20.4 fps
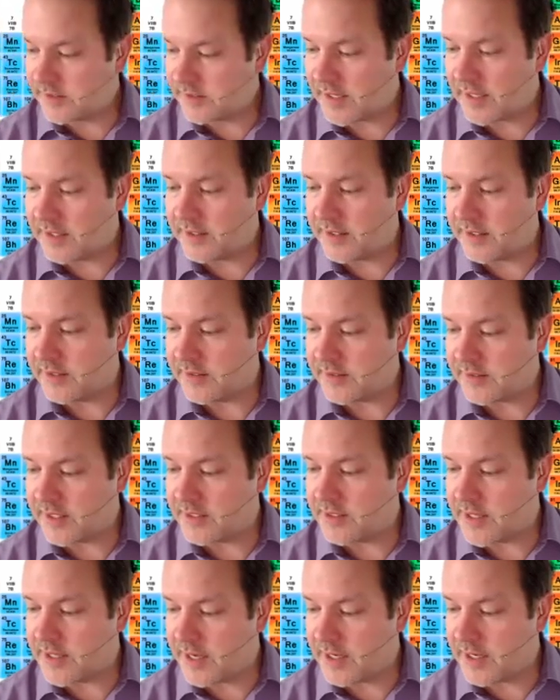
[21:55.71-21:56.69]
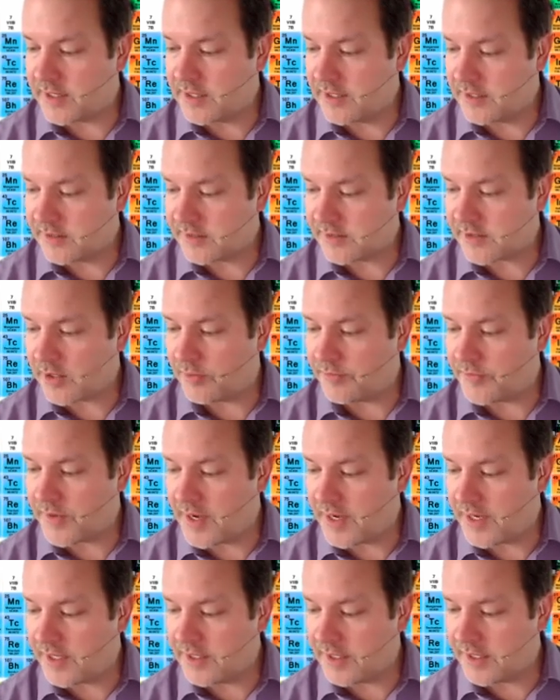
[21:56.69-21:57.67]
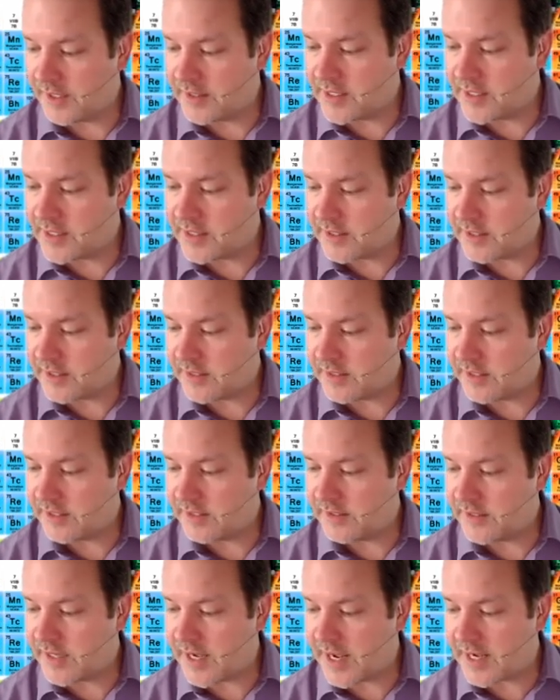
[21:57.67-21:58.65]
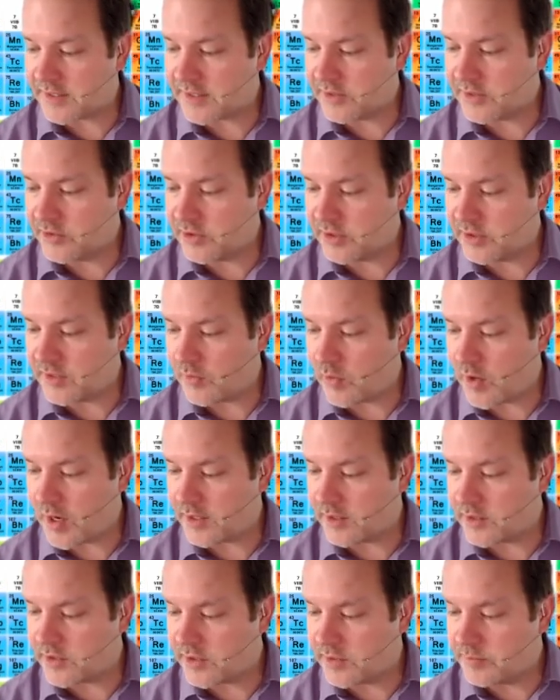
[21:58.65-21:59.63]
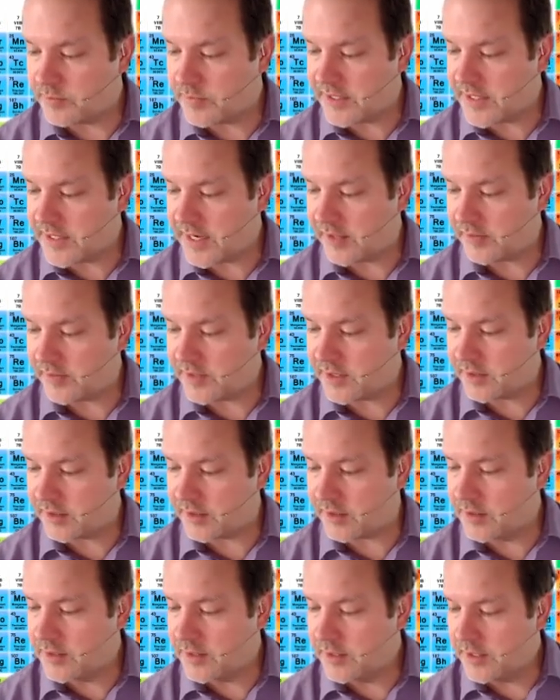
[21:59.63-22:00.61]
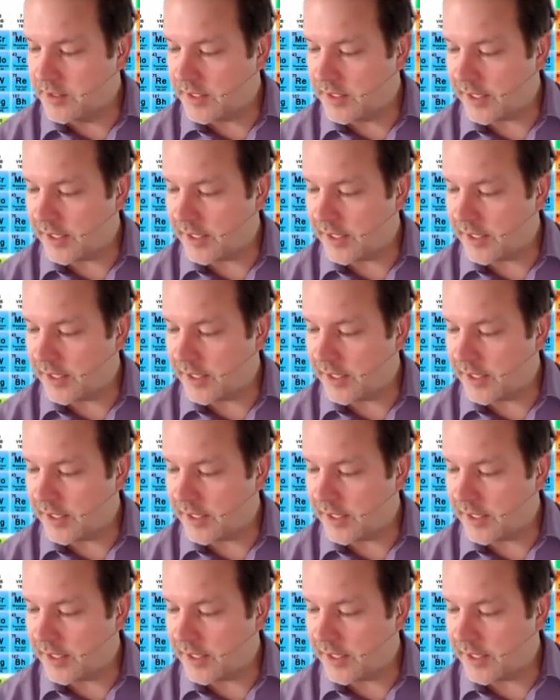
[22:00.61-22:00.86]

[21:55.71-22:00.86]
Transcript: uh, selenide, sulfide, and then the oxygen water should be down here